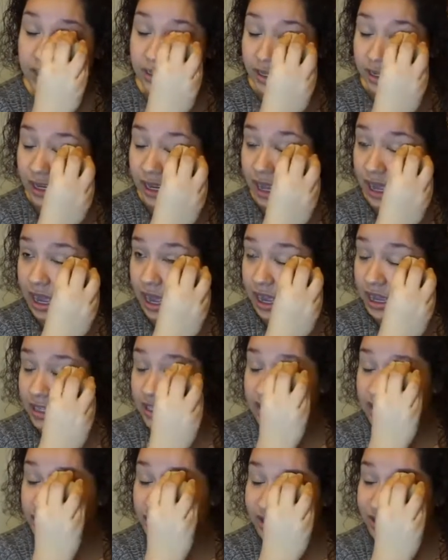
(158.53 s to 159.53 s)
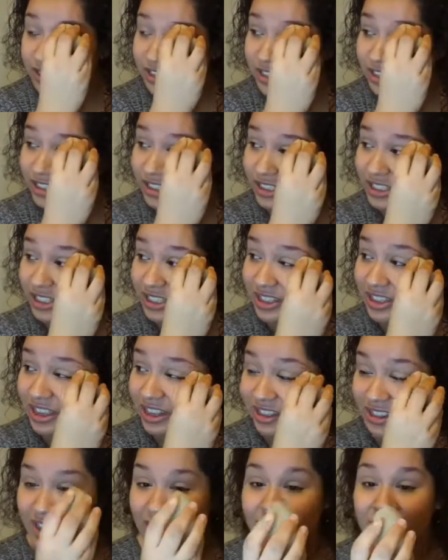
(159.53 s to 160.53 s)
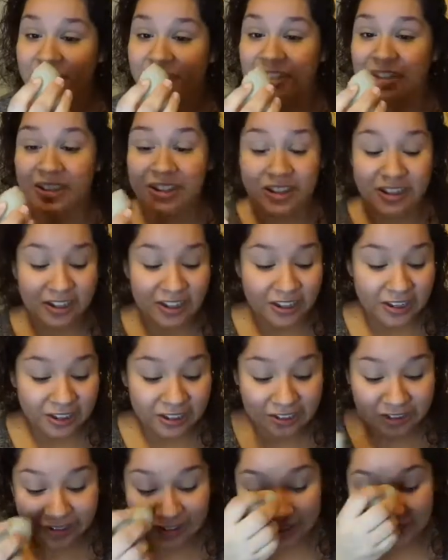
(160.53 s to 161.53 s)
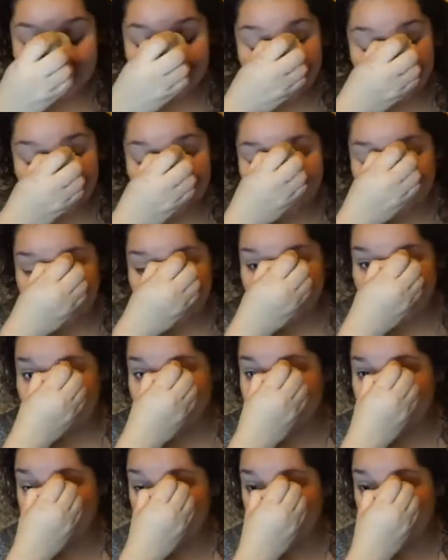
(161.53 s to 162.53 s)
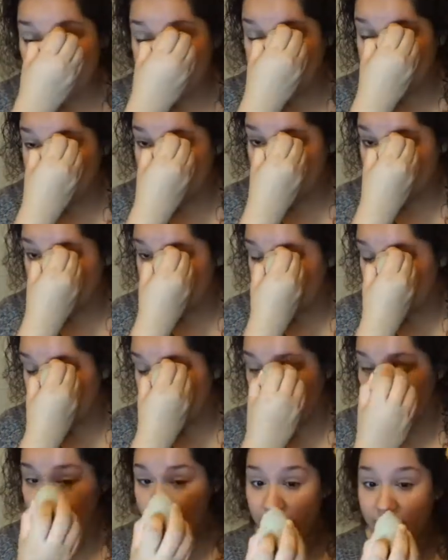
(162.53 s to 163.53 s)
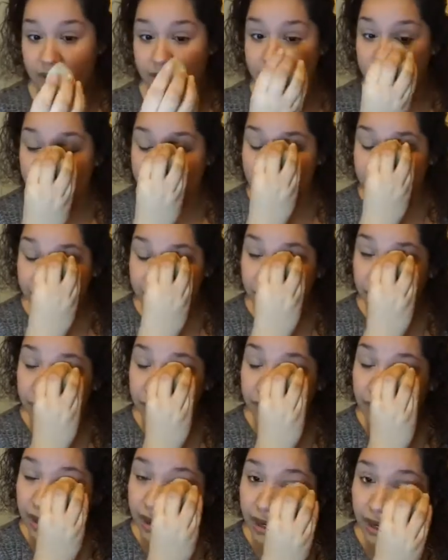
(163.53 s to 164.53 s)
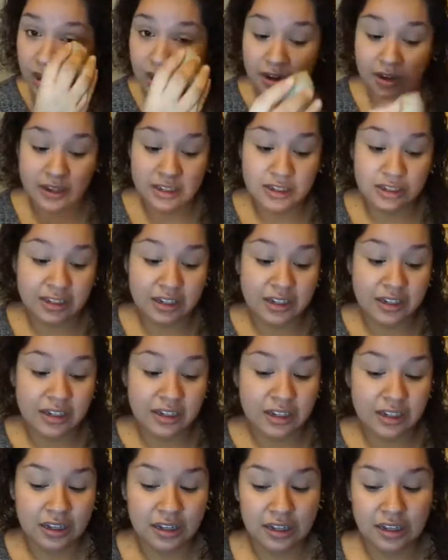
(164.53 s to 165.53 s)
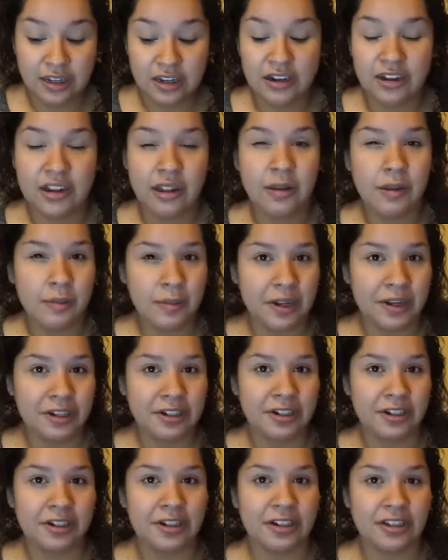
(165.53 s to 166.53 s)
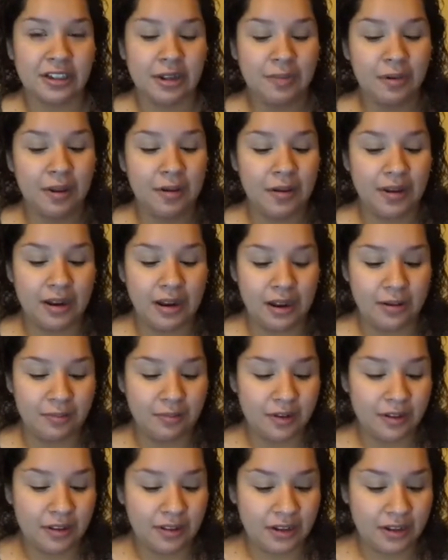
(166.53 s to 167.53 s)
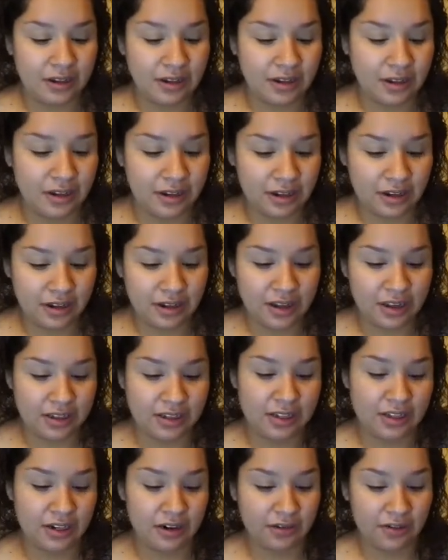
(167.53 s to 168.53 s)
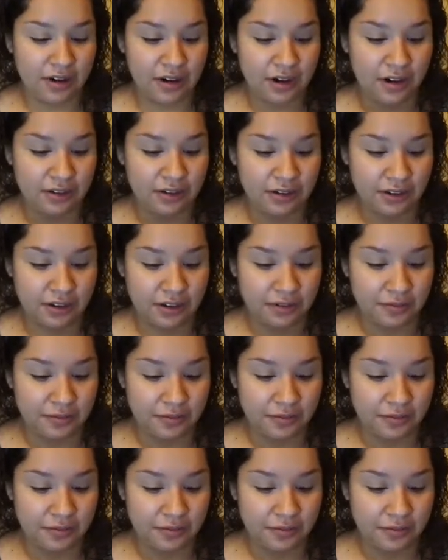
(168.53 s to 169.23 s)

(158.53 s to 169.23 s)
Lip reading: Like, I seriously just thought that I was 23 weeks. I don't even know where the time even went, honestly. And let me make sure because I'm probably not saying it right. Hold on.